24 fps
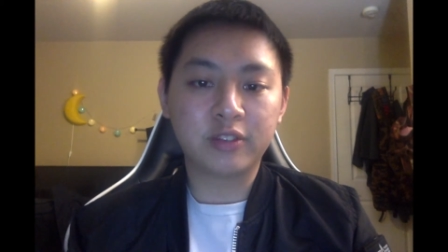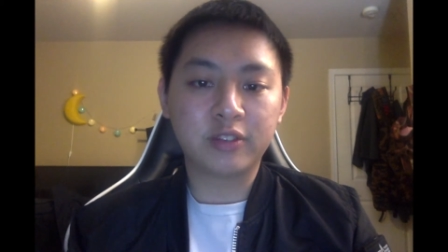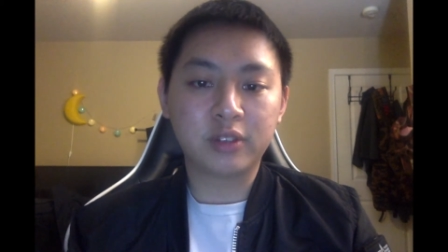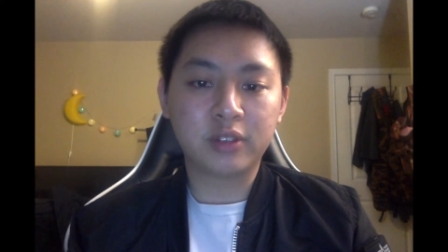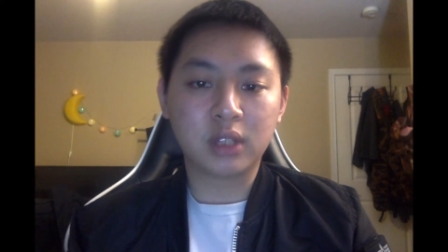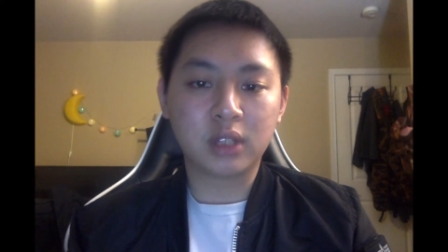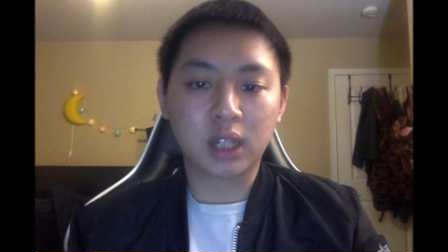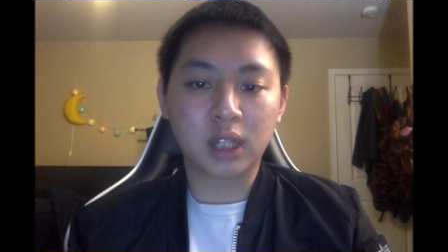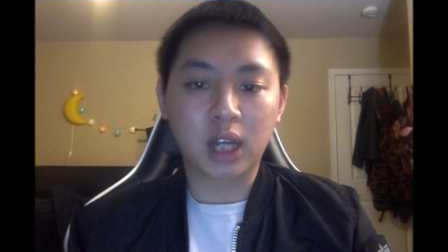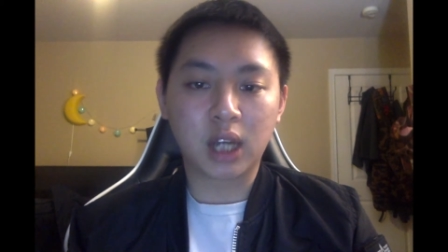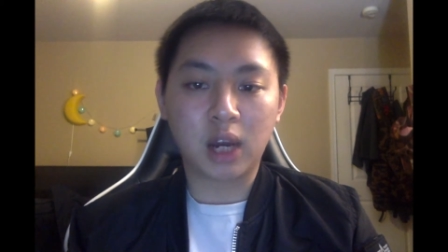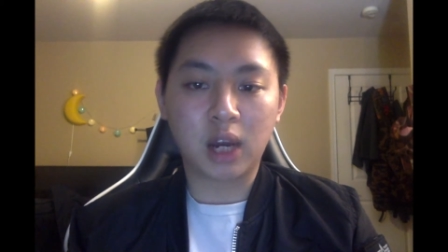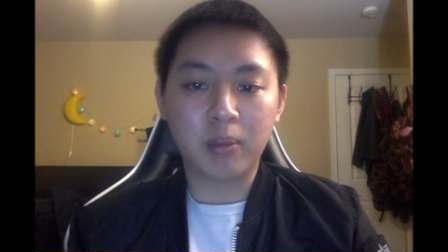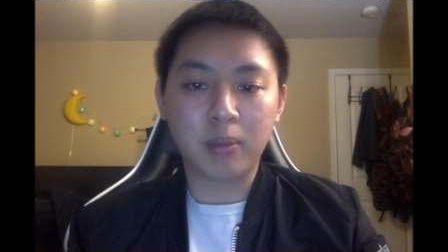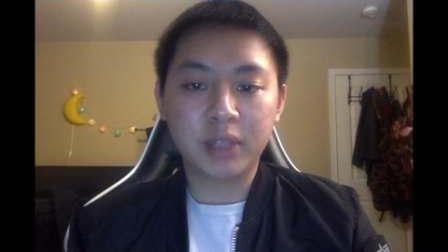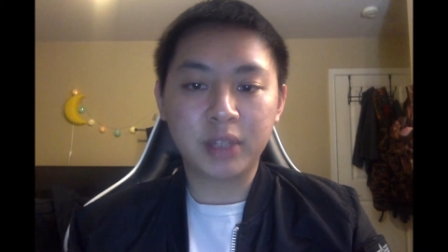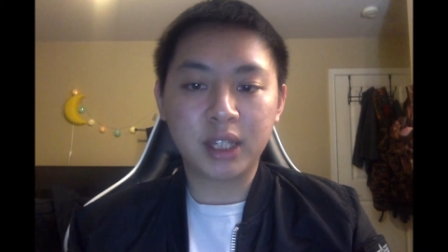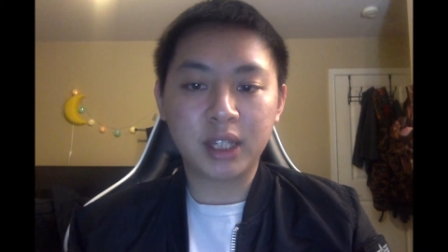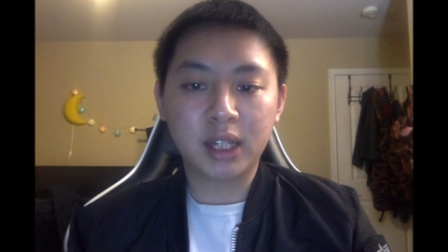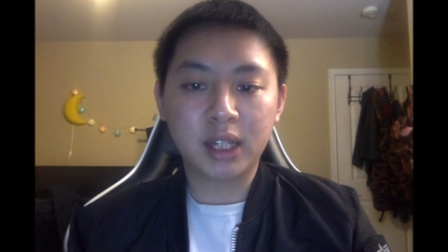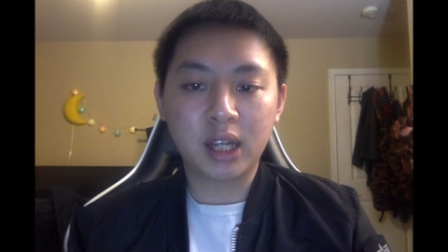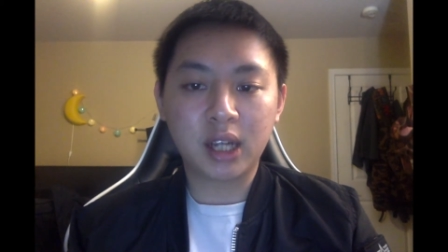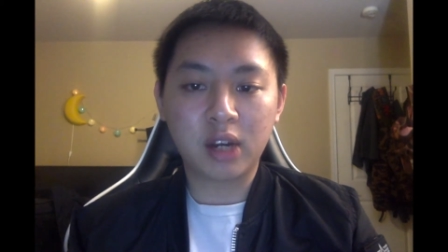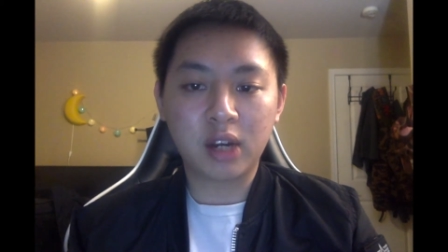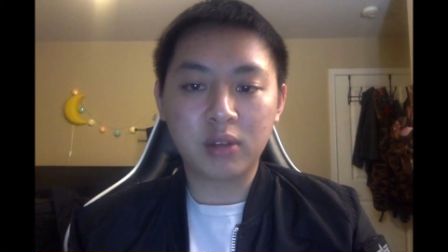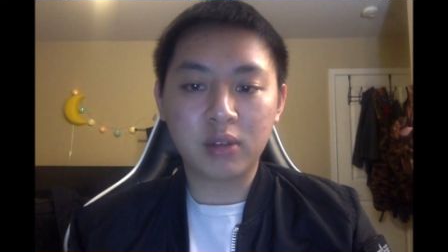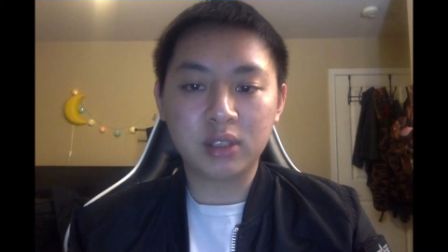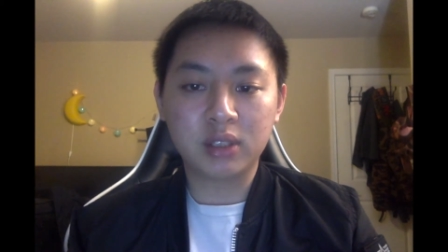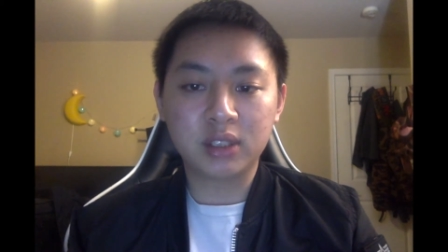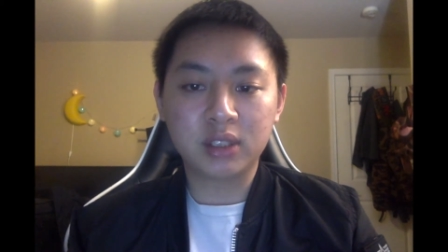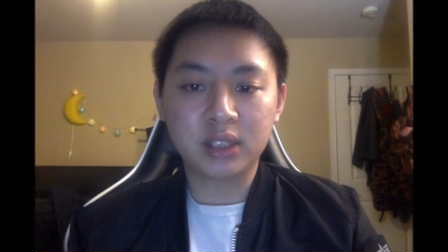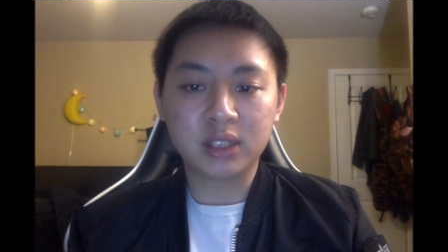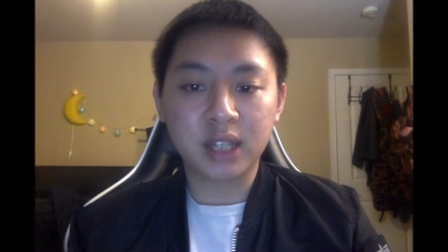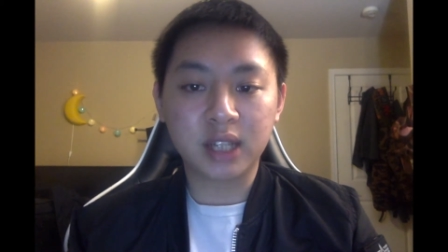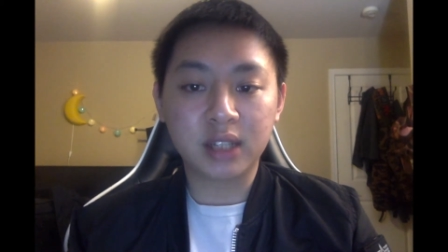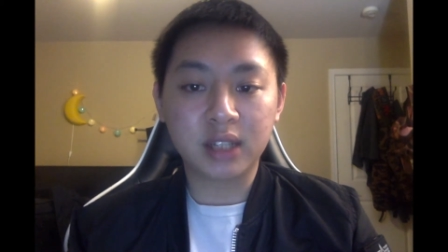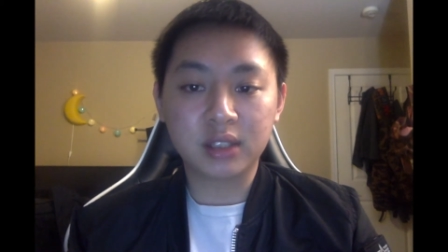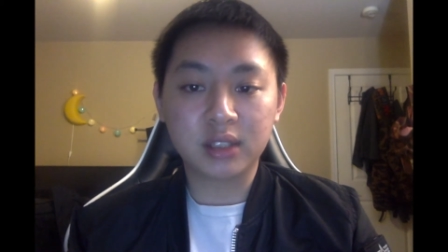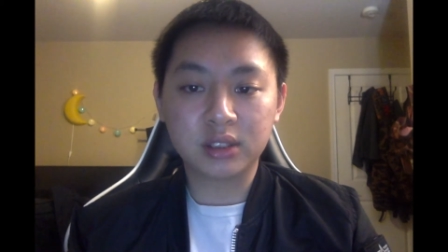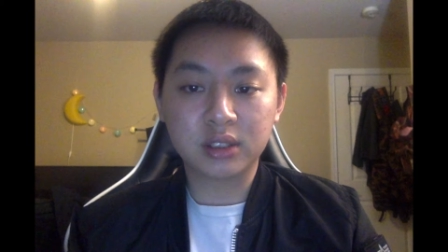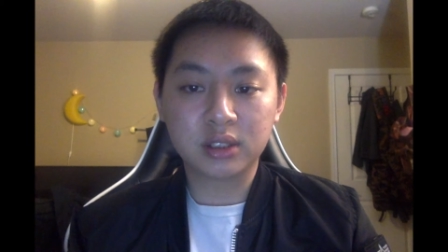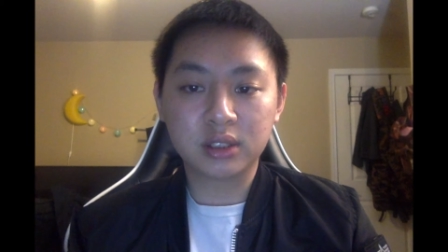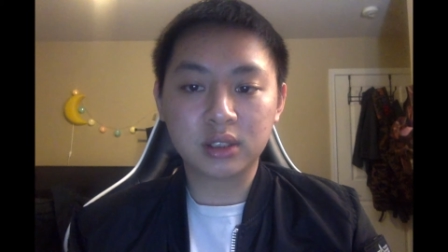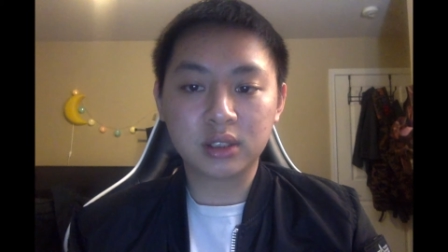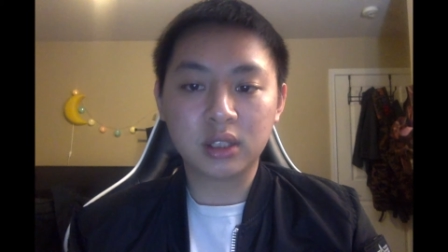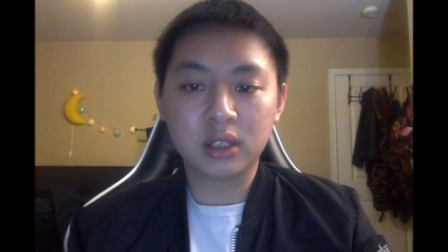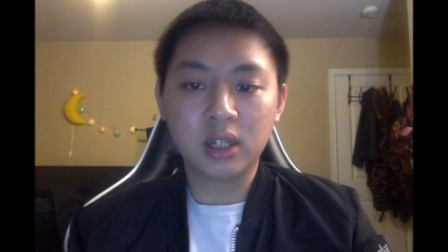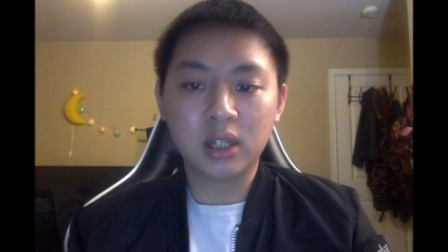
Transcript: the company current status